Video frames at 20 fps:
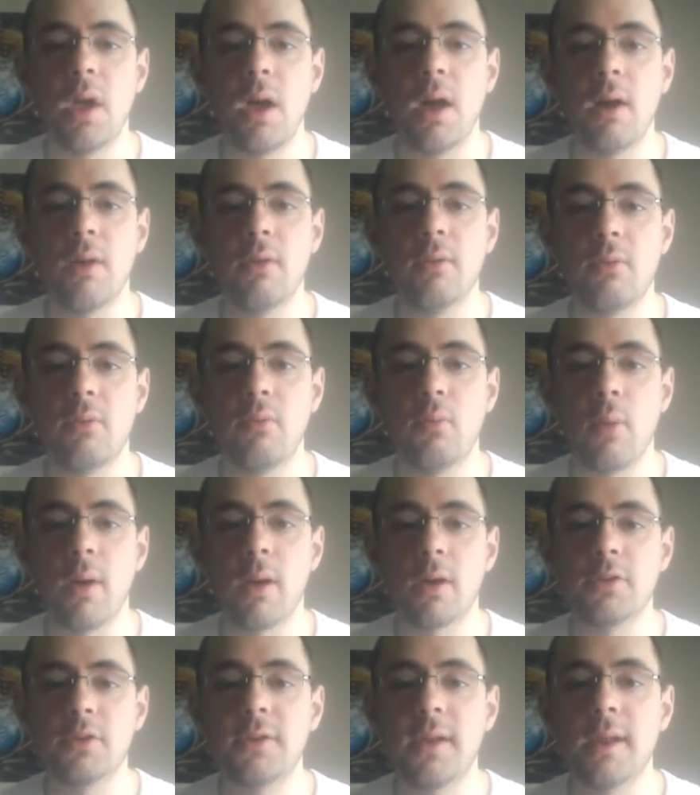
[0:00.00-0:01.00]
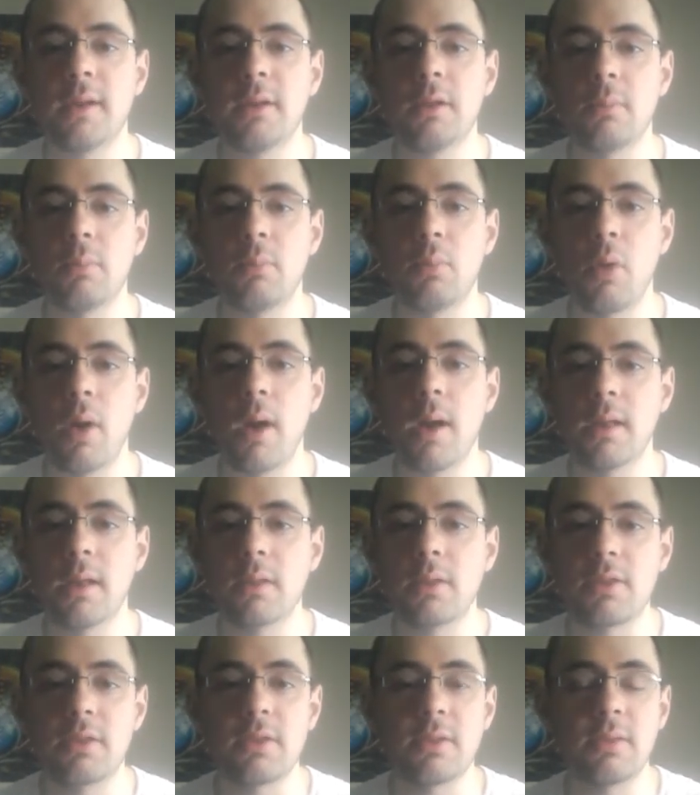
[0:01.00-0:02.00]
of where how Daniel
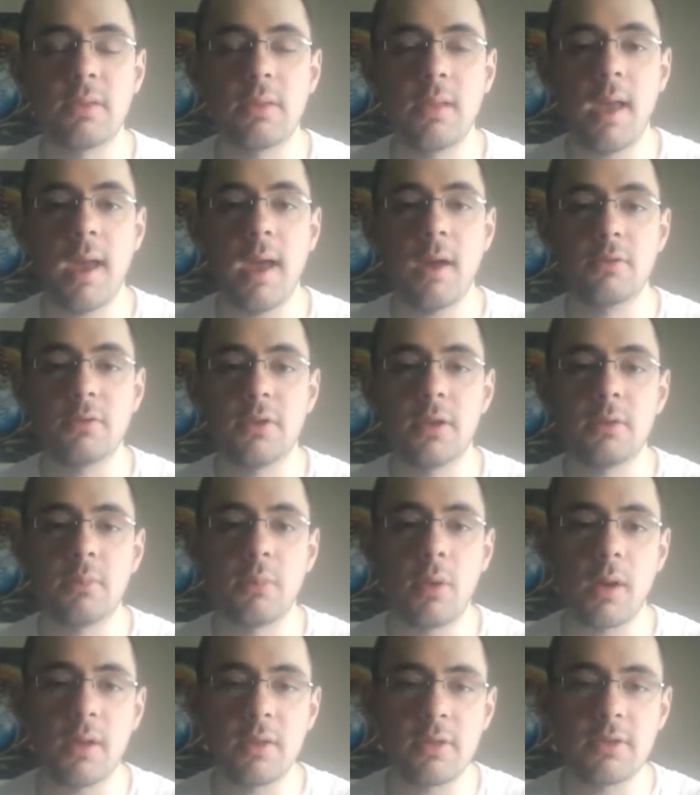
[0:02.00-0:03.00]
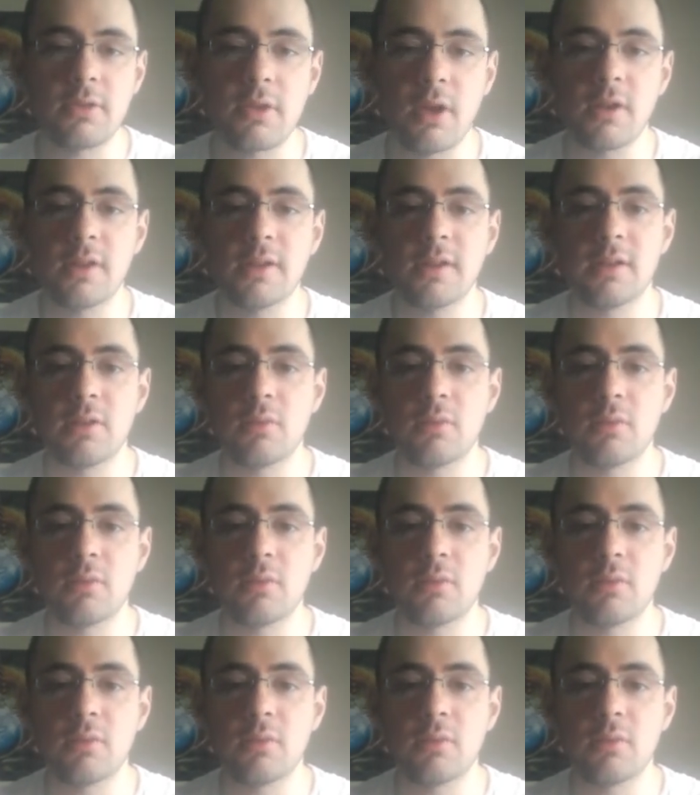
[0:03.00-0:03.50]
Bryan started